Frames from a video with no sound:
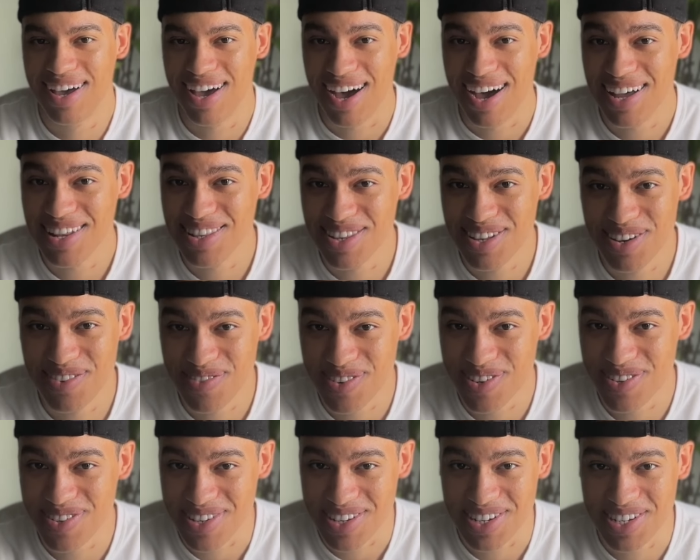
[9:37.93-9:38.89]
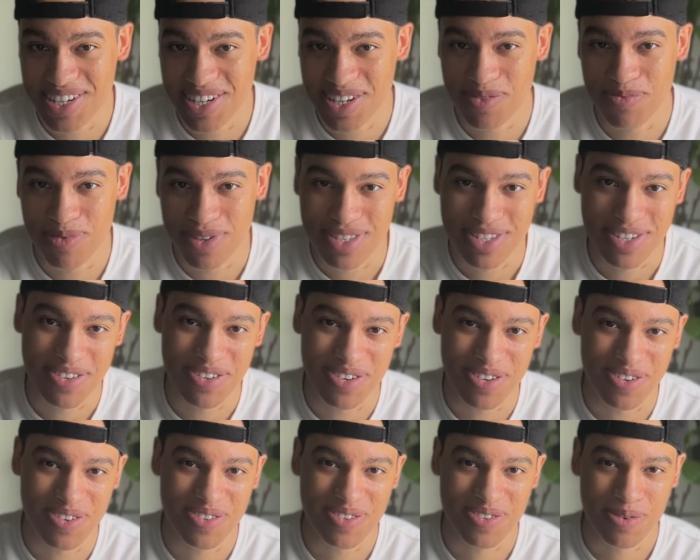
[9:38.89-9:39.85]
I love using cheap
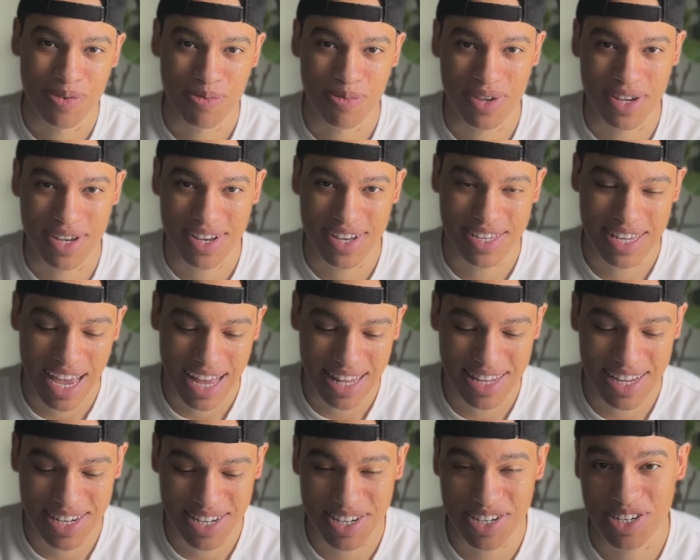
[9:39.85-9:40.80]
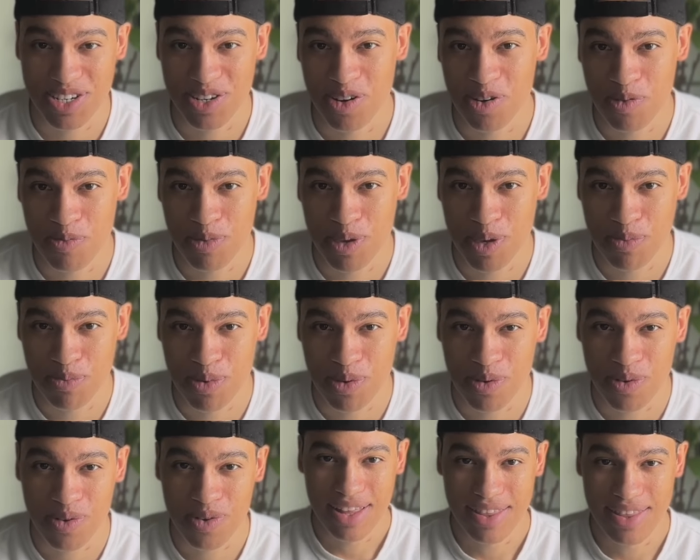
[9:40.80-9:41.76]
materials because I like just showing
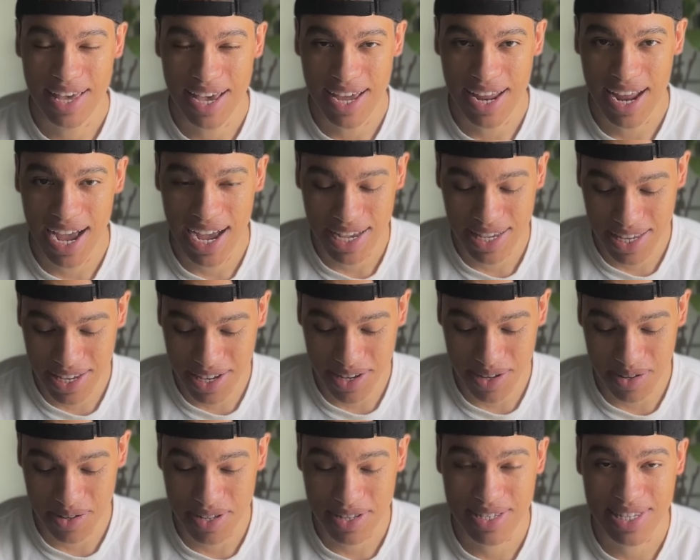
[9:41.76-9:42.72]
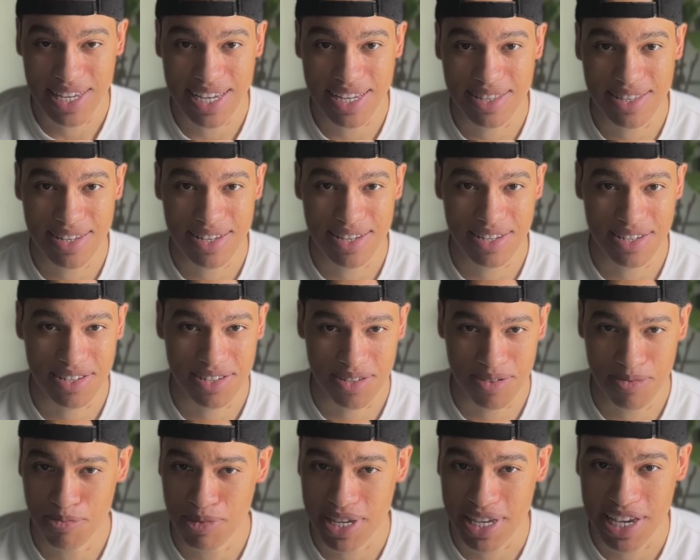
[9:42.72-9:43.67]
people that I can take this
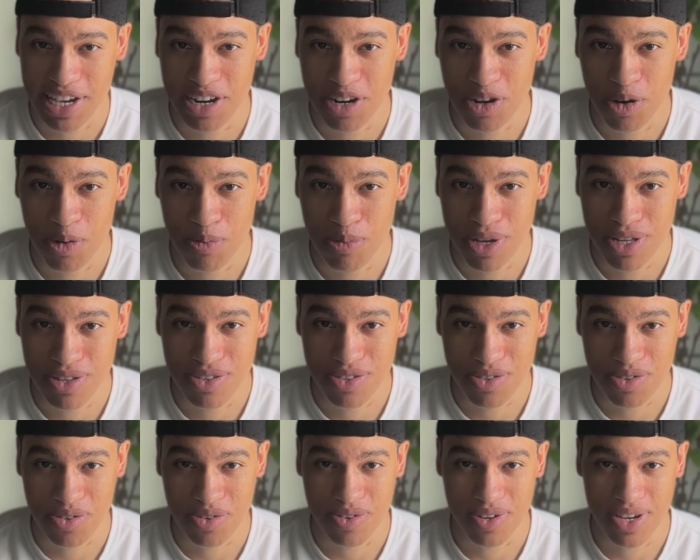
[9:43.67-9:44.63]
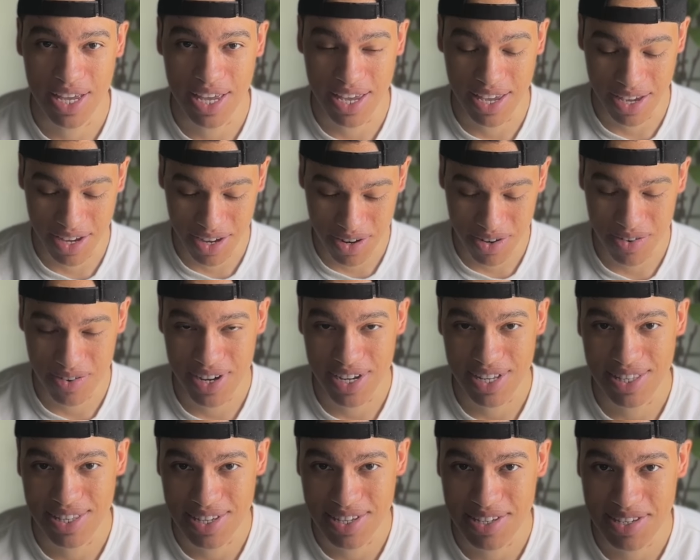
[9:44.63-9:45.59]
mechanical pencil and
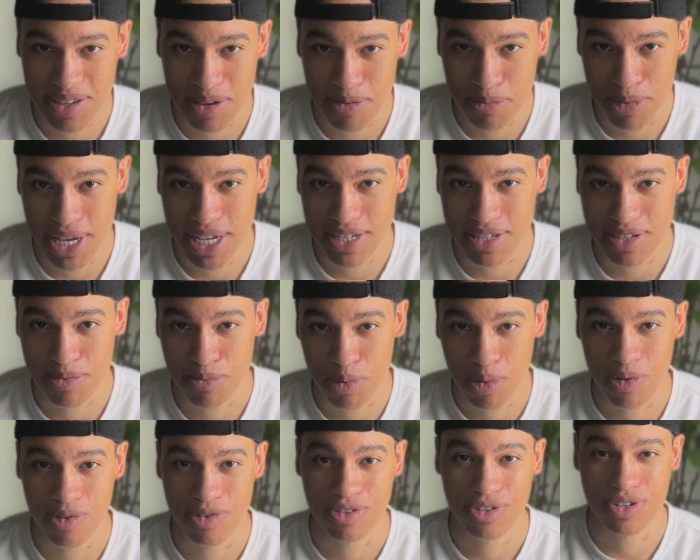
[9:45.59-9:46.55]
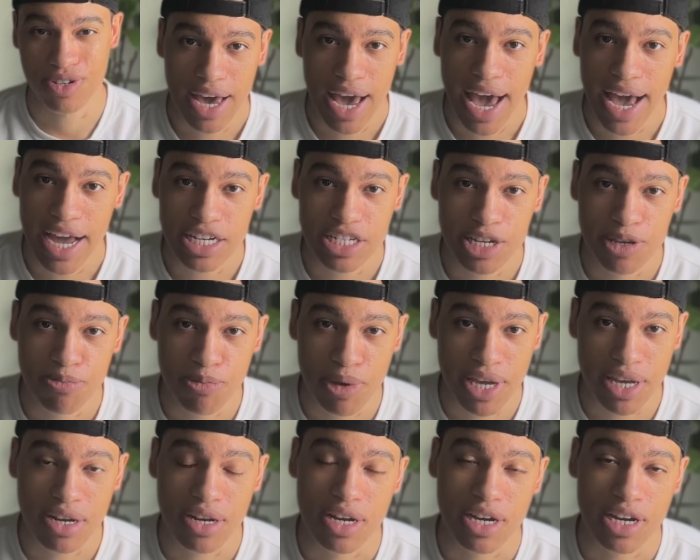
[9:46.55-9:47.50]
create this amazing portrait. I actually
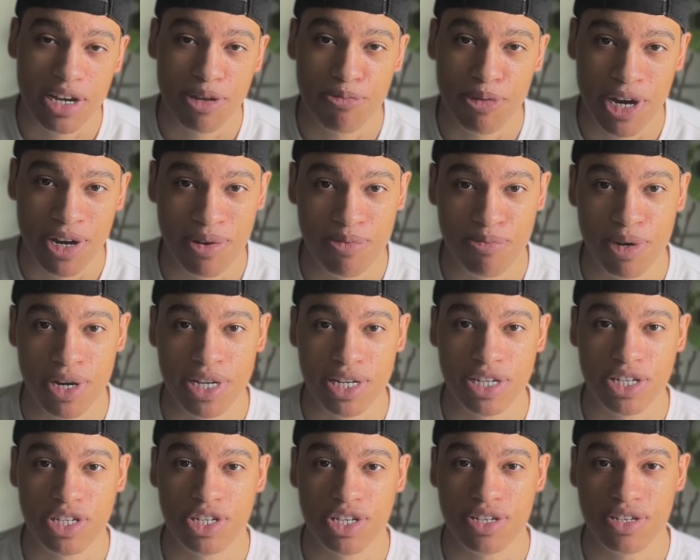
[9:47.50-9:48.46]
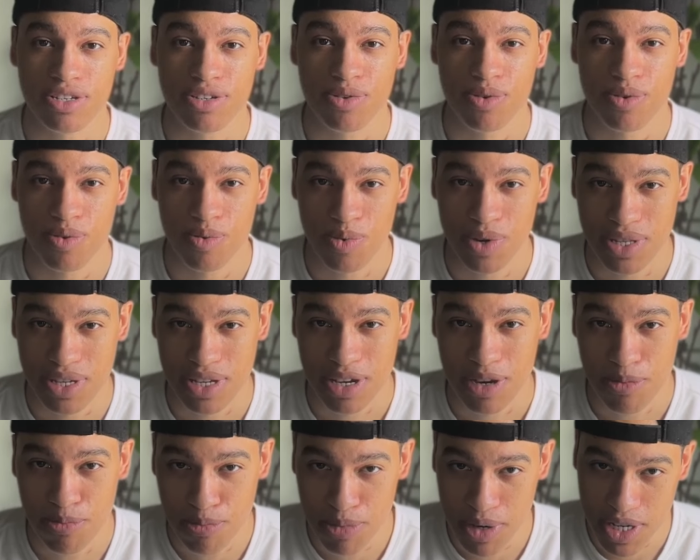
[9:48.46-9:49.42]
made a good amount of money just with
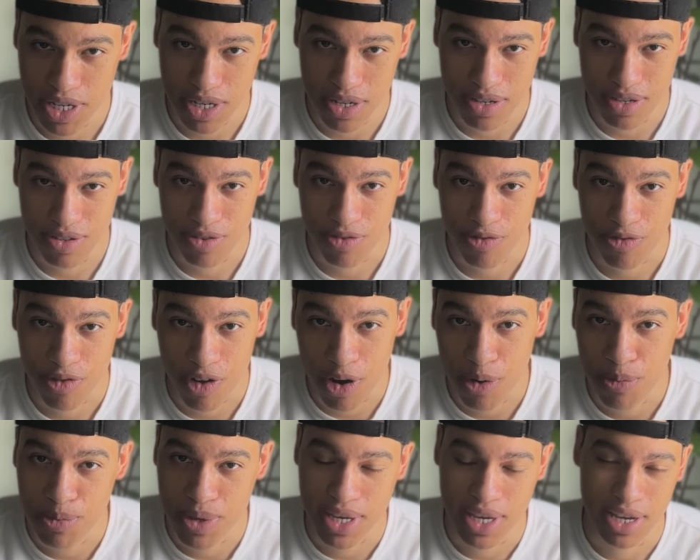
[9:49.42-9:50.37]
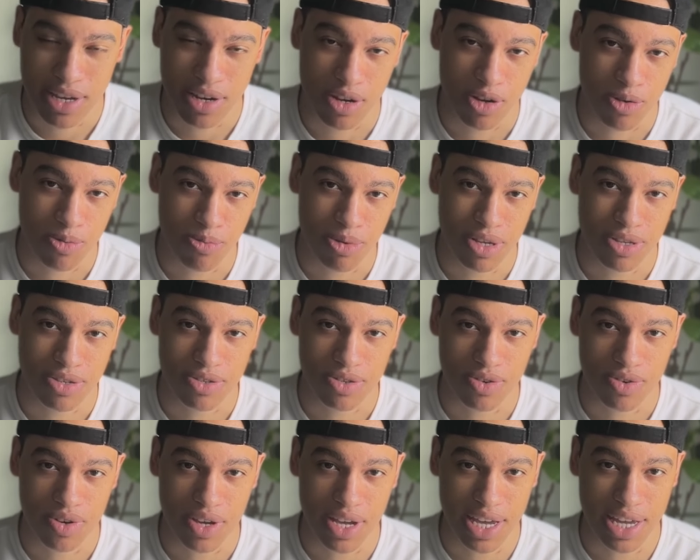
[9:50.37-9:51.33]
commissions from mechanical
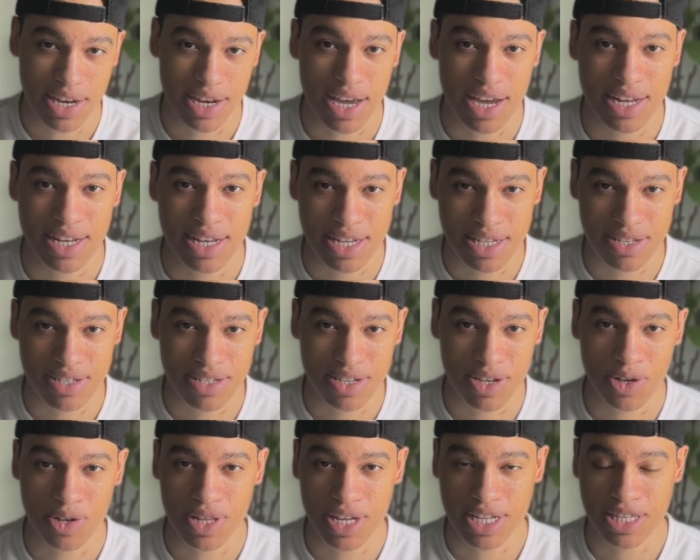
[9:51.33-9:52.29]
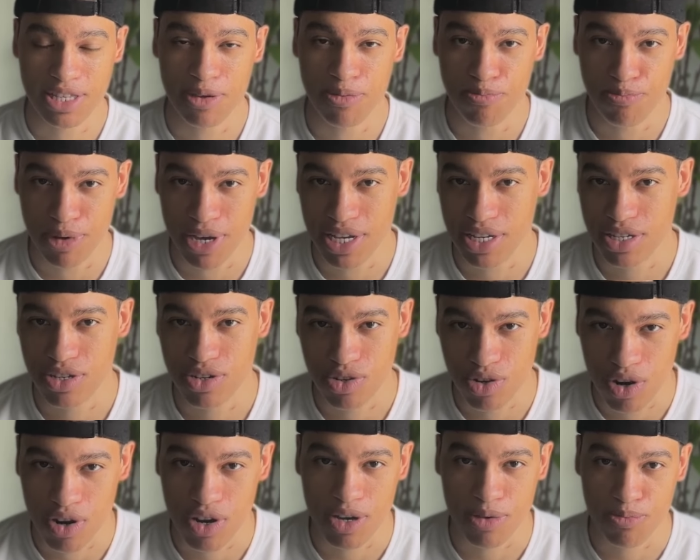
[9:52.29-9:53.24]
pencil and not necessarily like the best
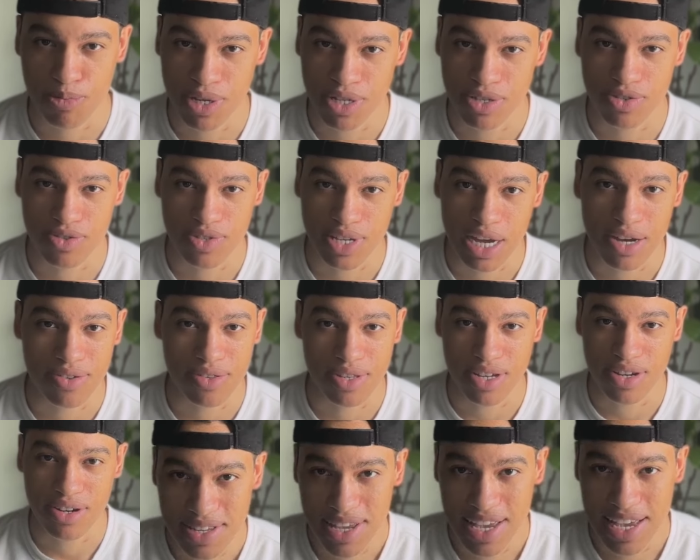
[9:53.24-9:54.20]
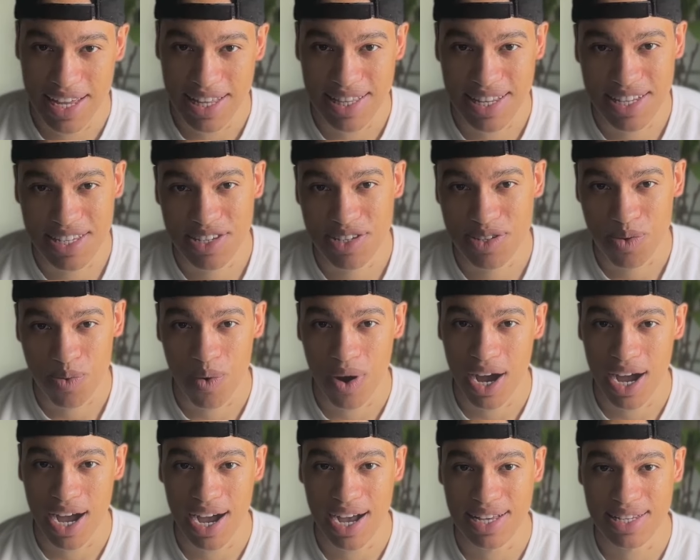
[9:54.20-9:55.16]
drawing pencils out there. And this is
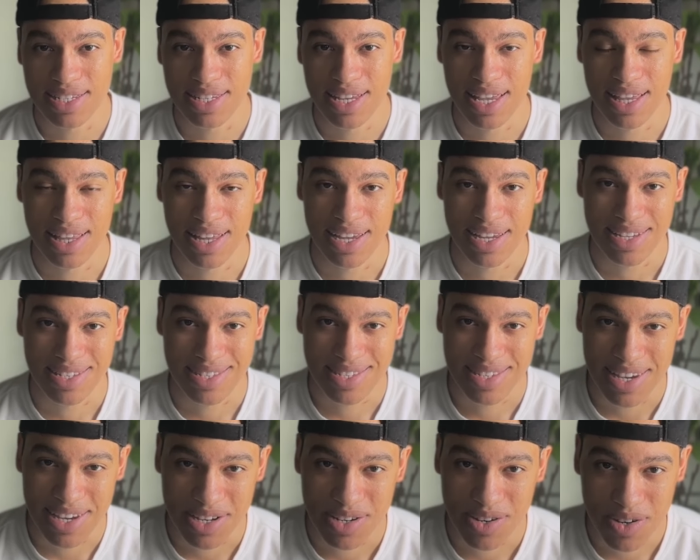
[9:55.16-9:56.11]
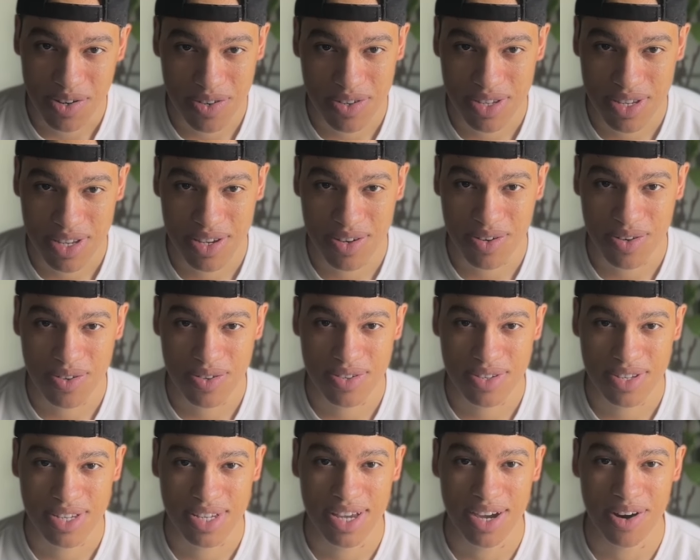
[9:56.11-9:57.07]
why I say like technical skills
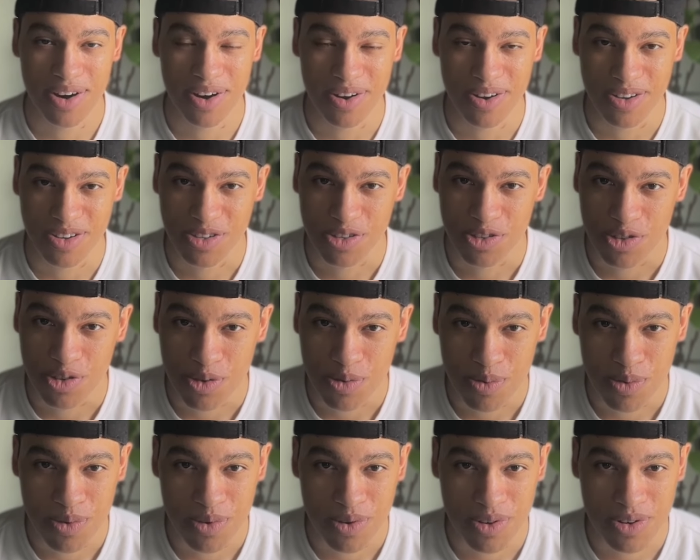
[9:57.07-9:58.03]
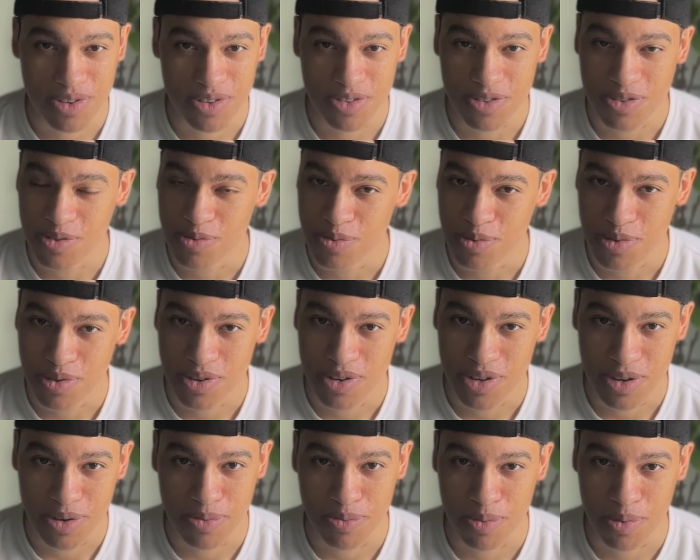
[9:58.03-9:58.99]
are super, super
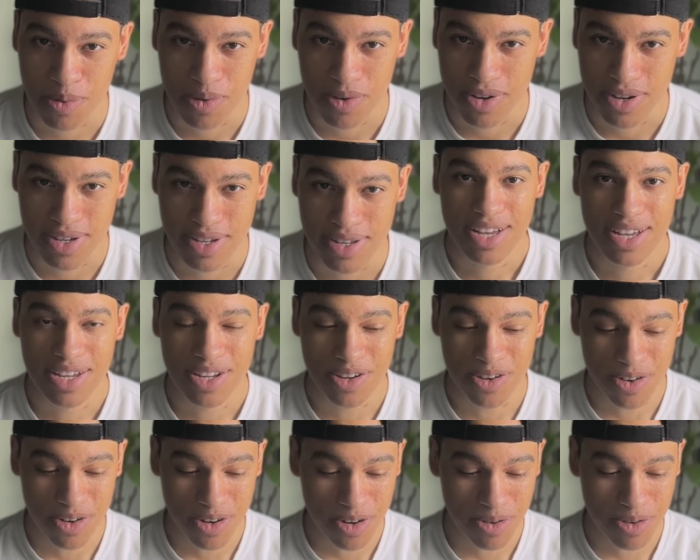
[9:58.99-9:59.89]
important. Your